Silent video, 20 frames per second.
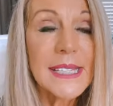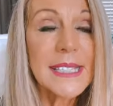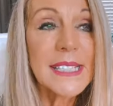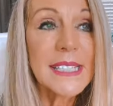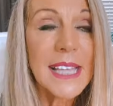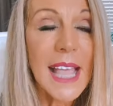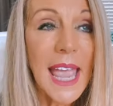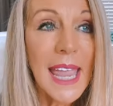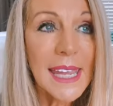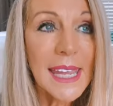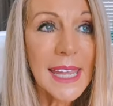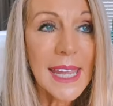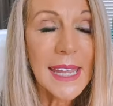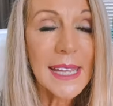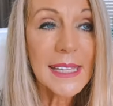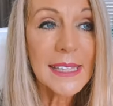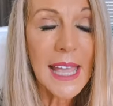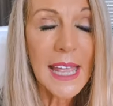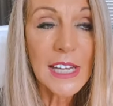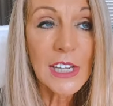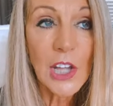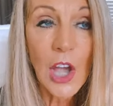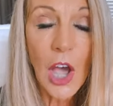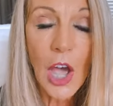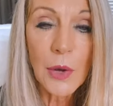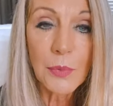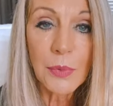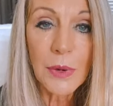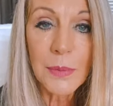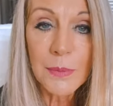saying that
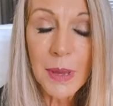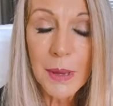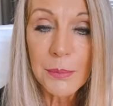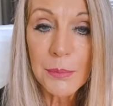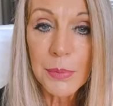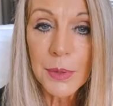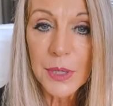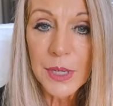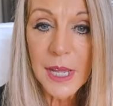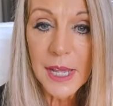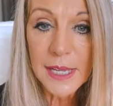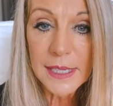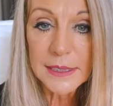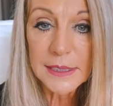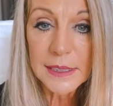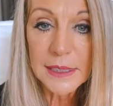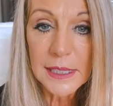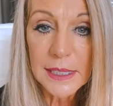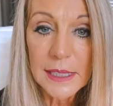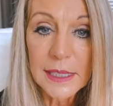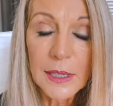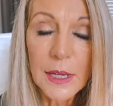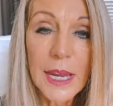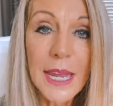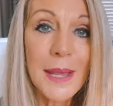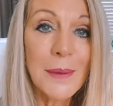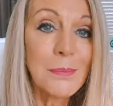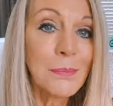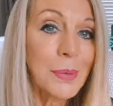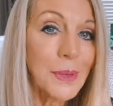God remembered us
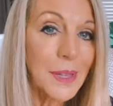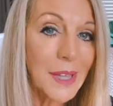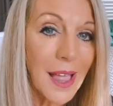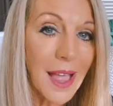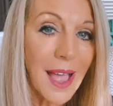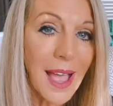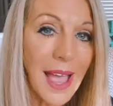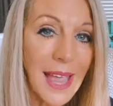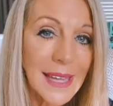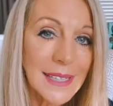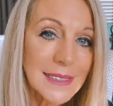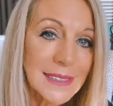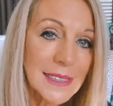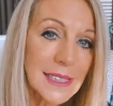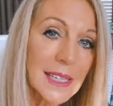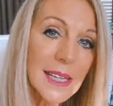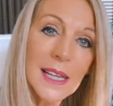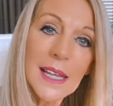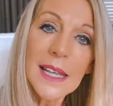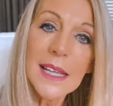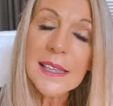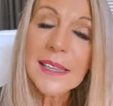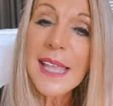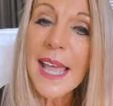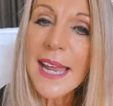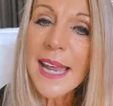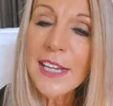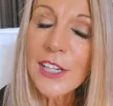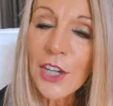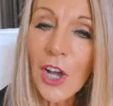implies
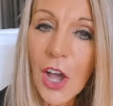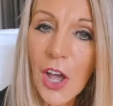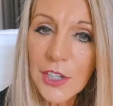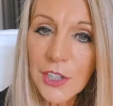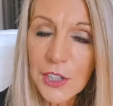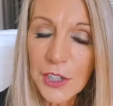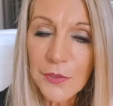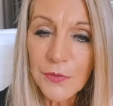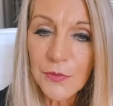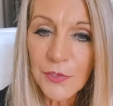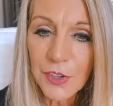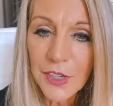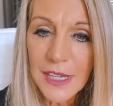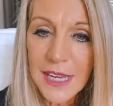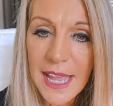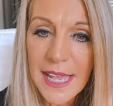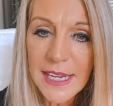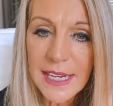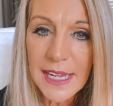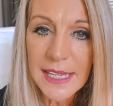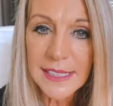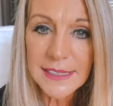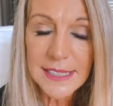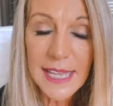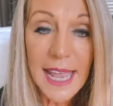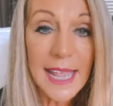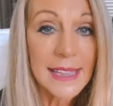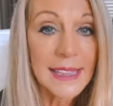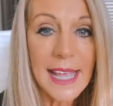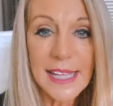that God could forget us,
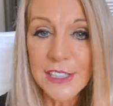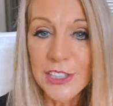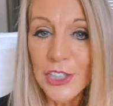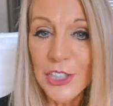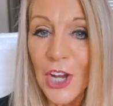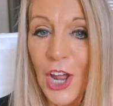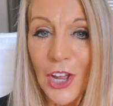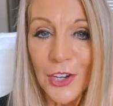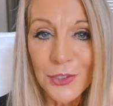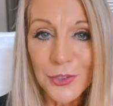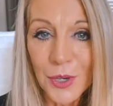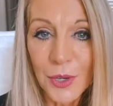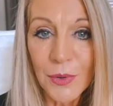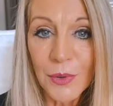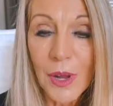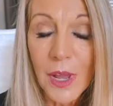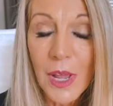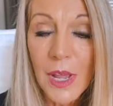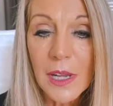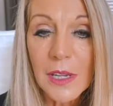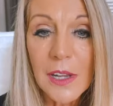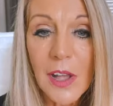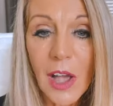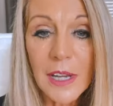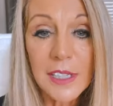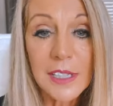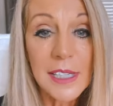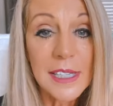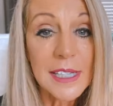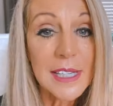and that's not true. God
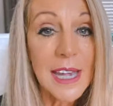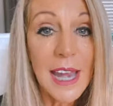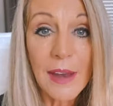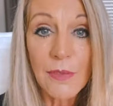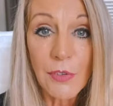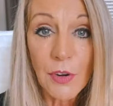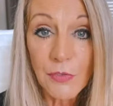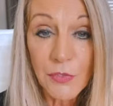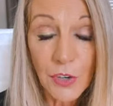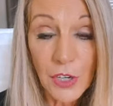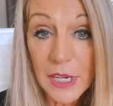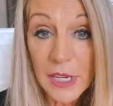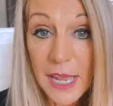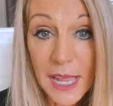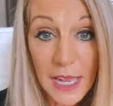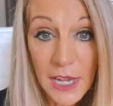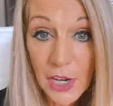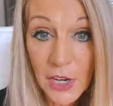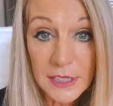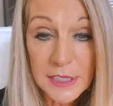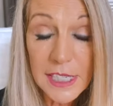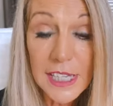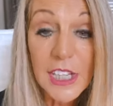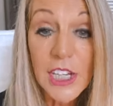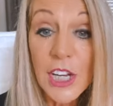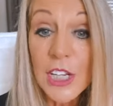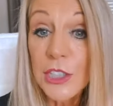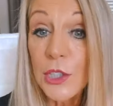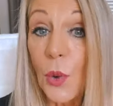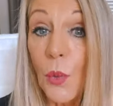could never forget us. He
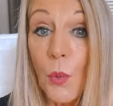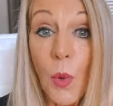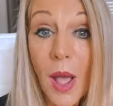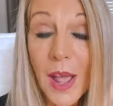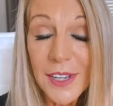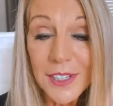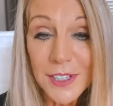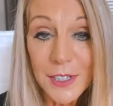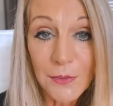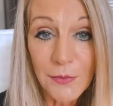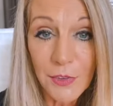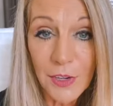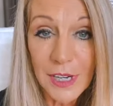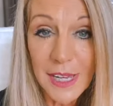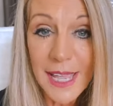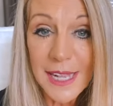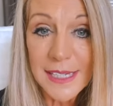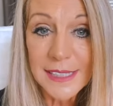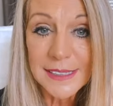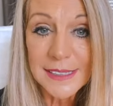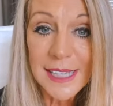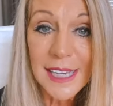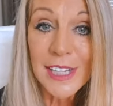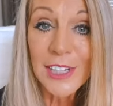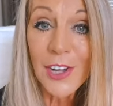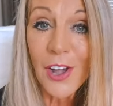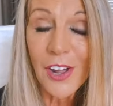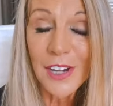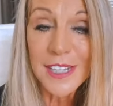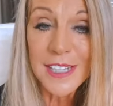doesn't want to forget us, and
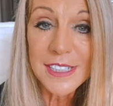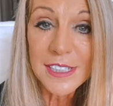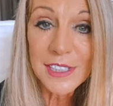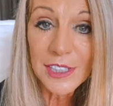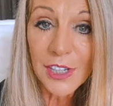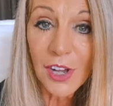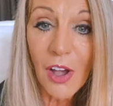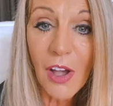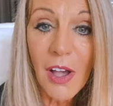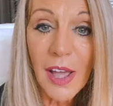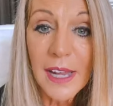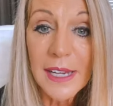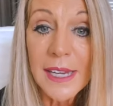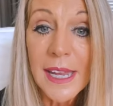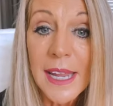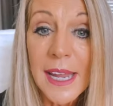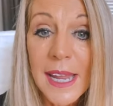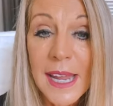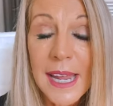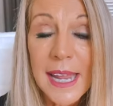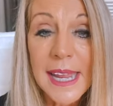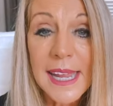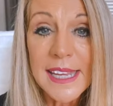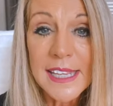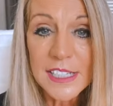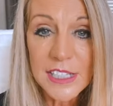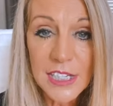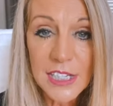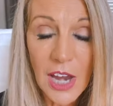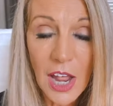God is God. He
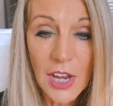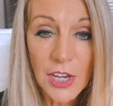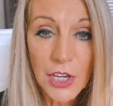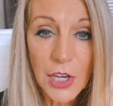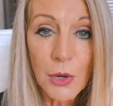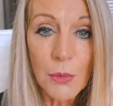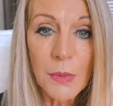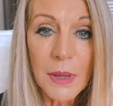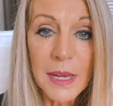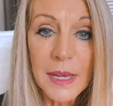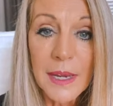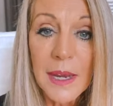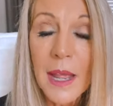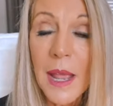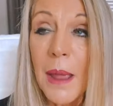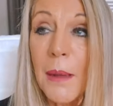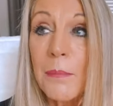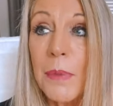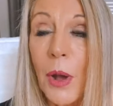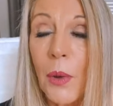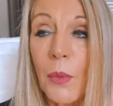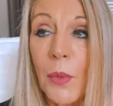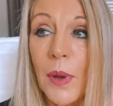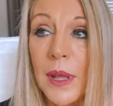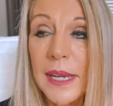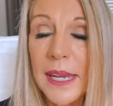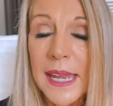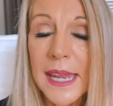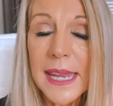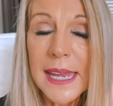is not human. But
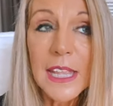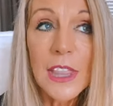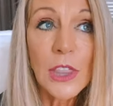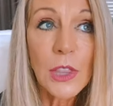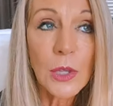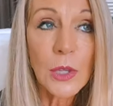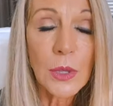when he